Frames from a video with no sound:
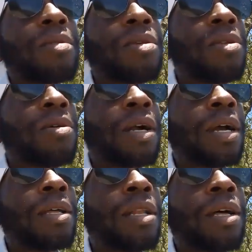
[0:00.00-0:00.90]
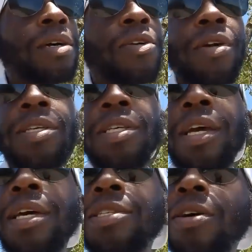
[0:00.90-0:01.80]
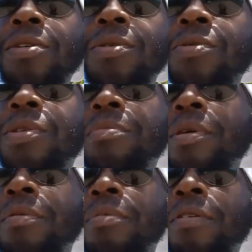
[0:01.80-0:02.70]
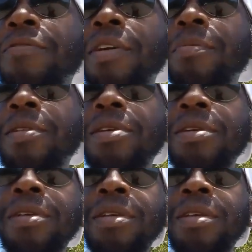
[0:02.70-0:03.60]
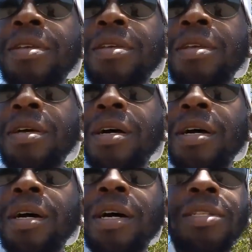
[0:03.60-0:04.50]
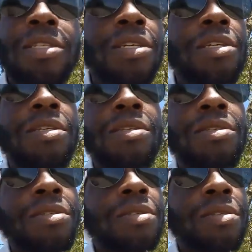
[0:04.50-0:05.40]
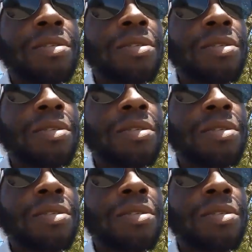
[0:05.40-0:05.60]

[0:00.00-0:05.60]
You know, I got a lot of crazy ass uncles in my family, aunties,